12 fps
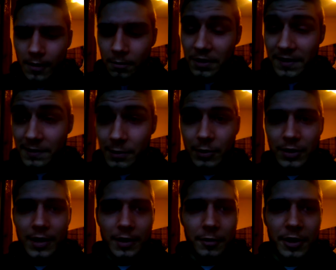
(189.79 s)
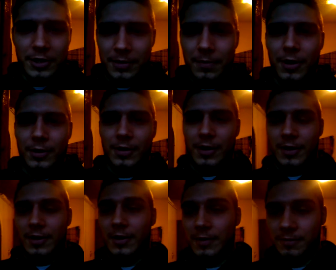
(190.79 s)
But it's really the aggression part of it.